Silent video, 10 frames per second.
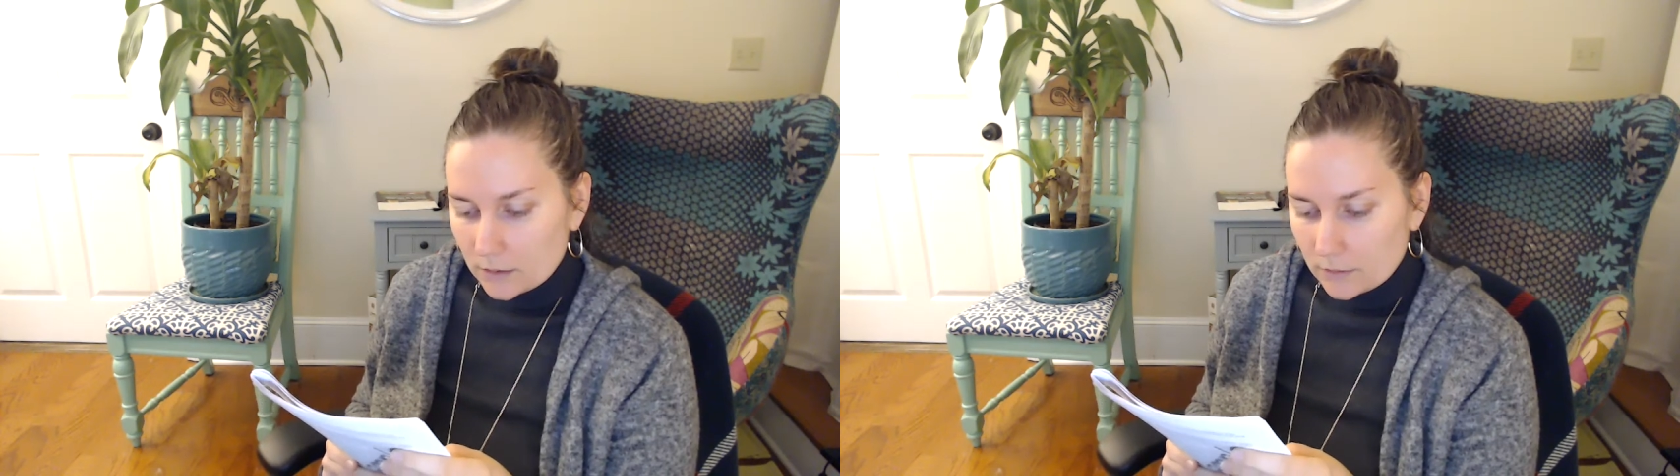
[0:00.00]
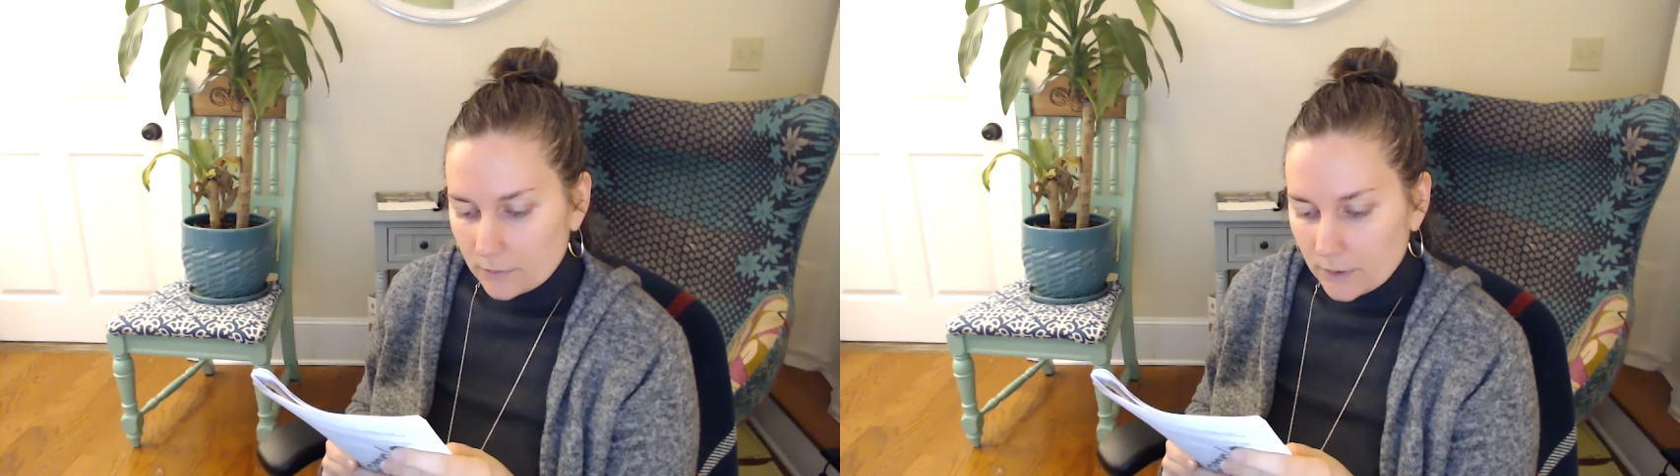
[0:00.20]

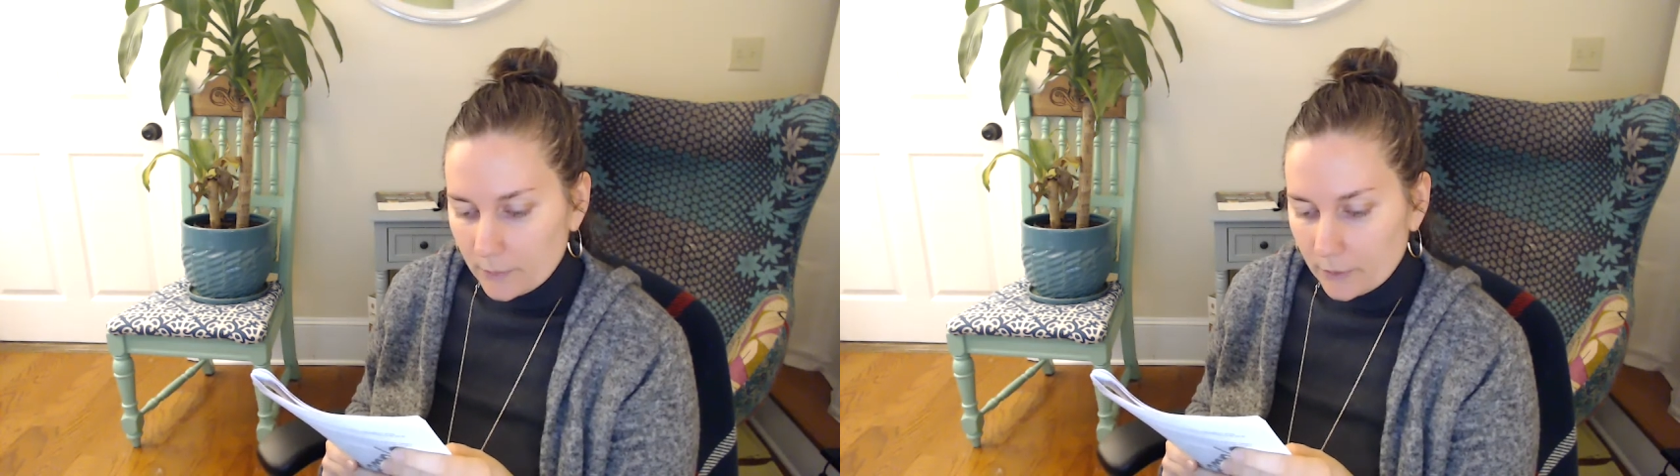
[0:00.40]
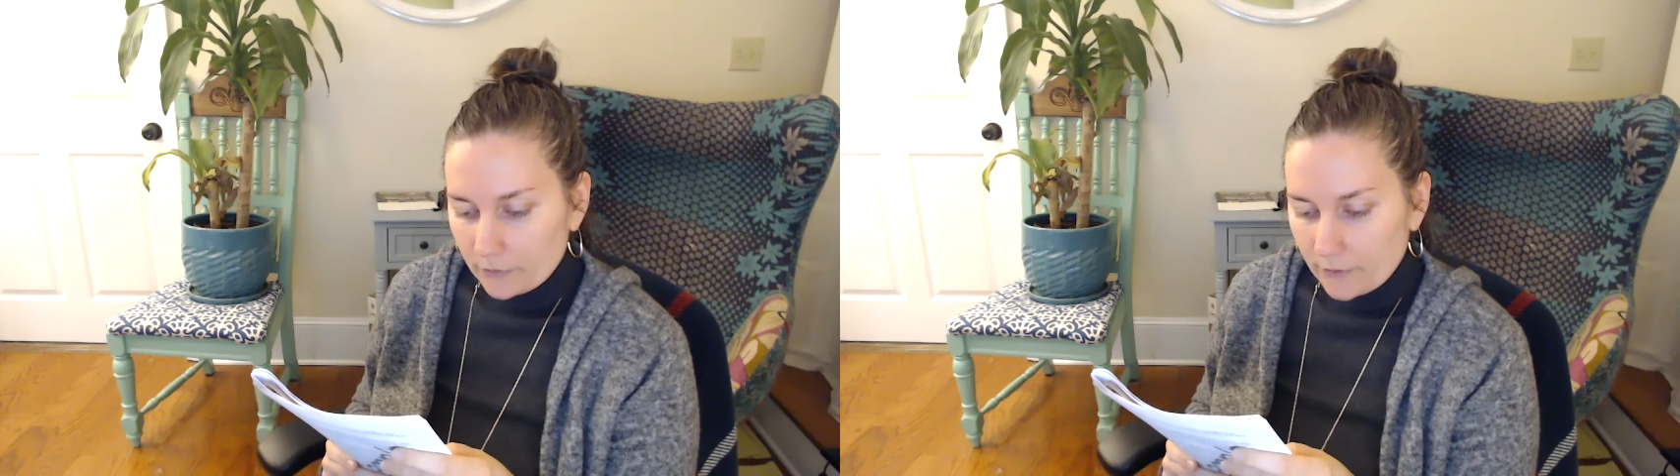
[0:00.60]

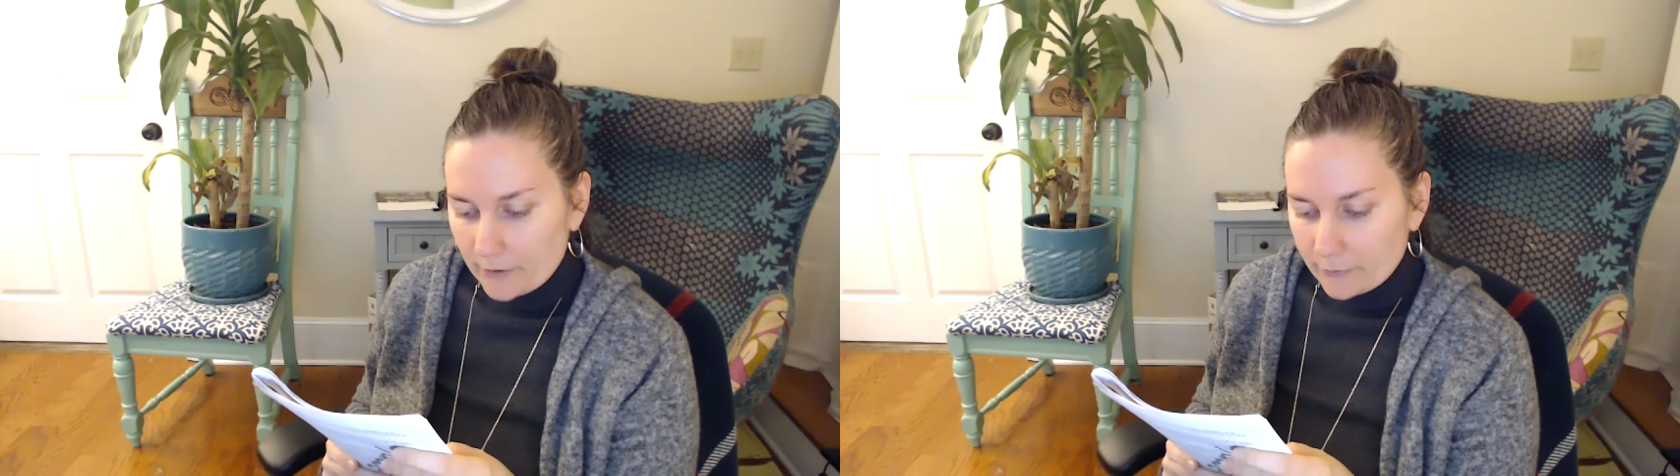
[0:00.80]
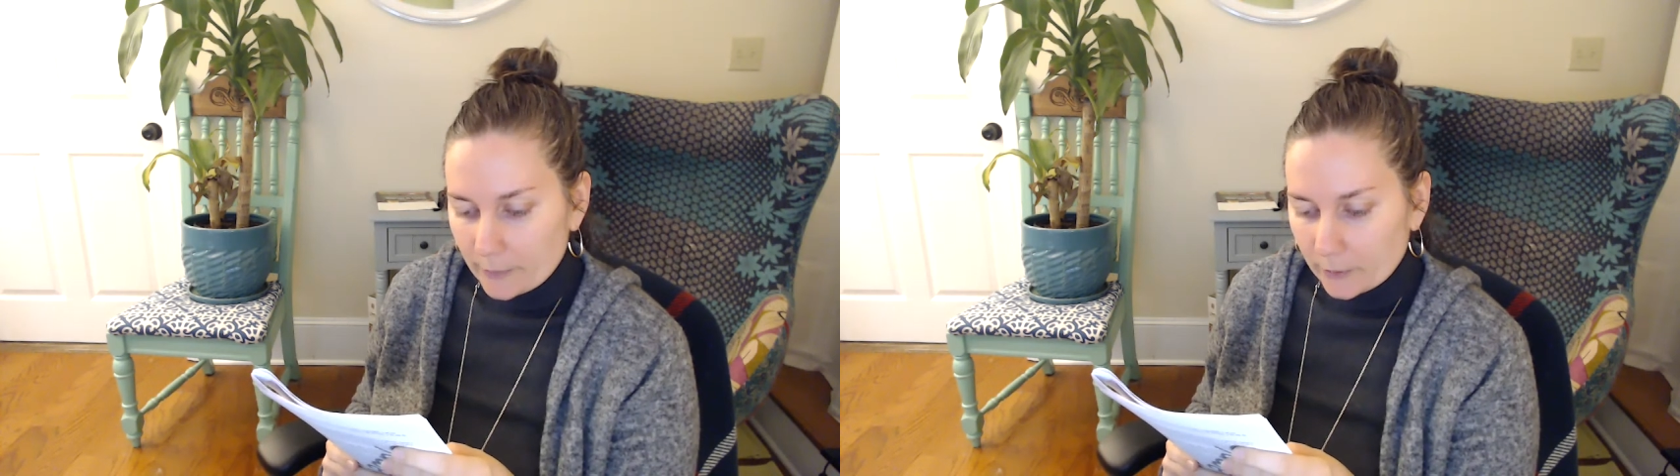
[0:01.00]

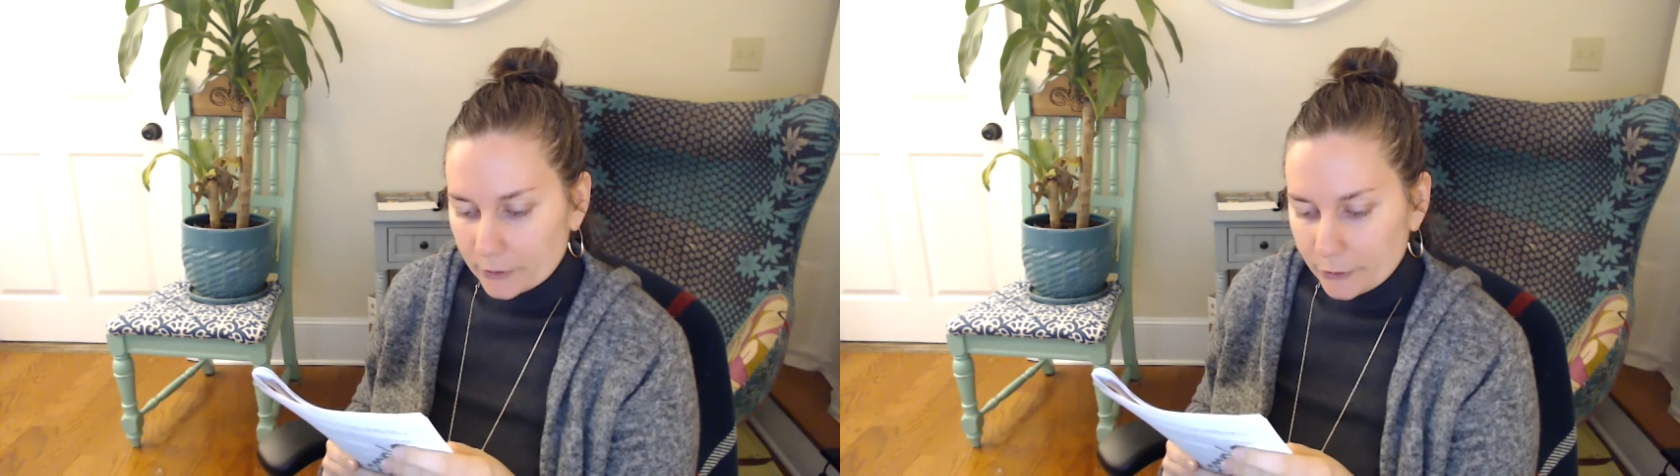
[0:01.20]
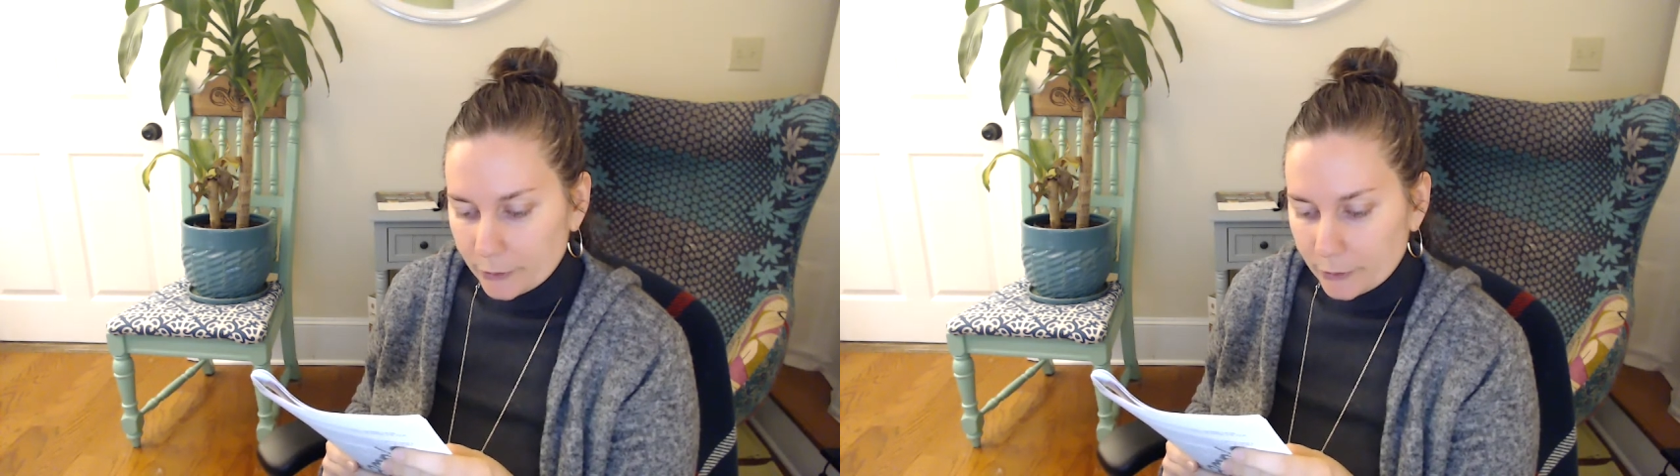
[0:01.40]

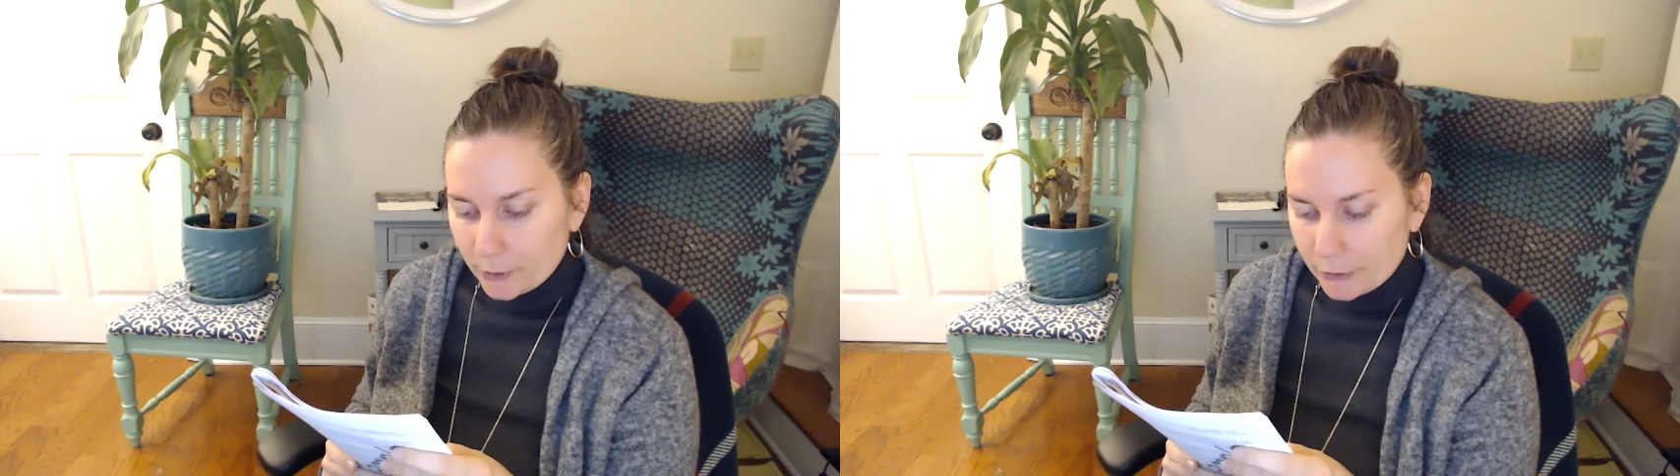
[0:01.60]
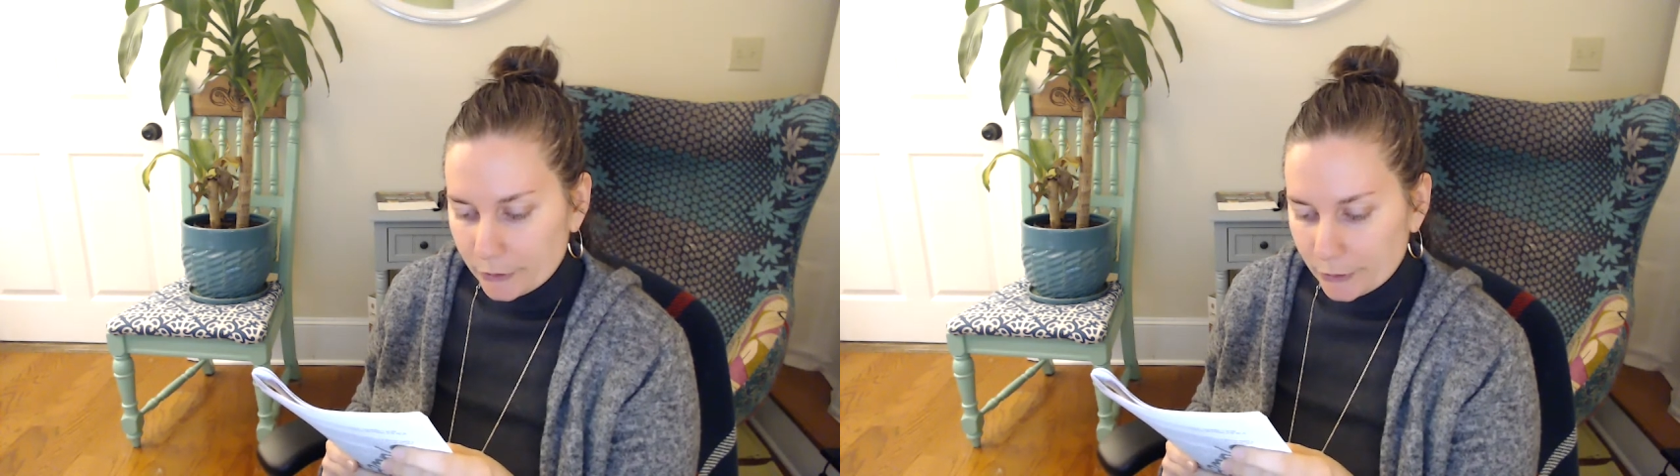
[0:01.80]

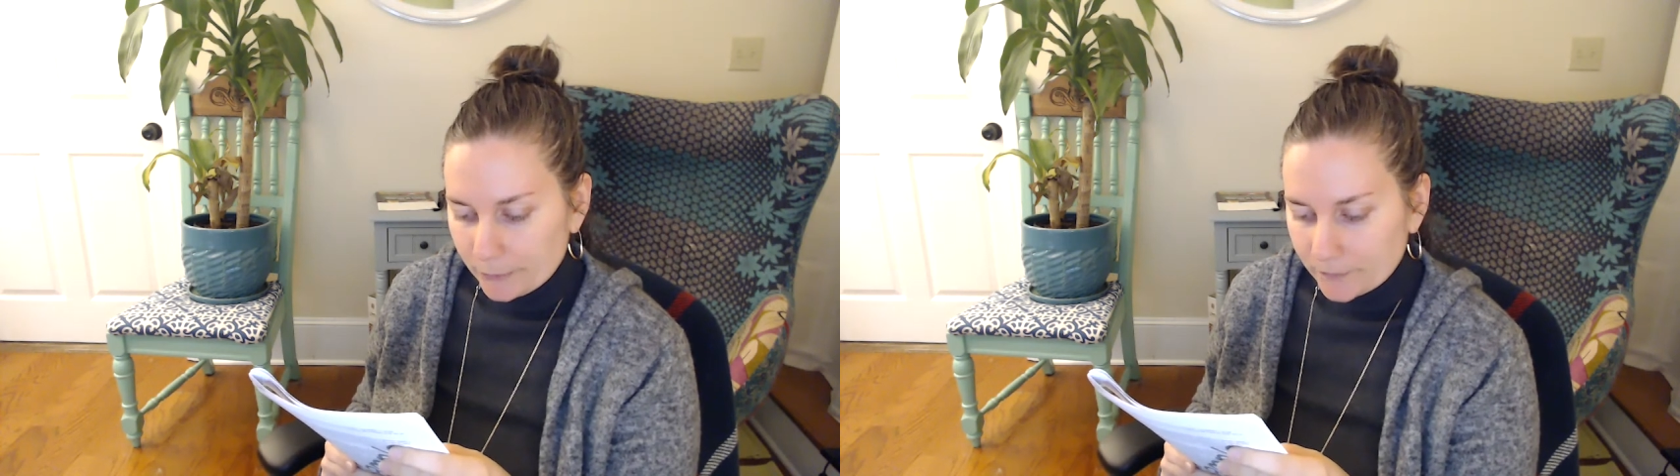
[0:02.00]
3.5.2.2,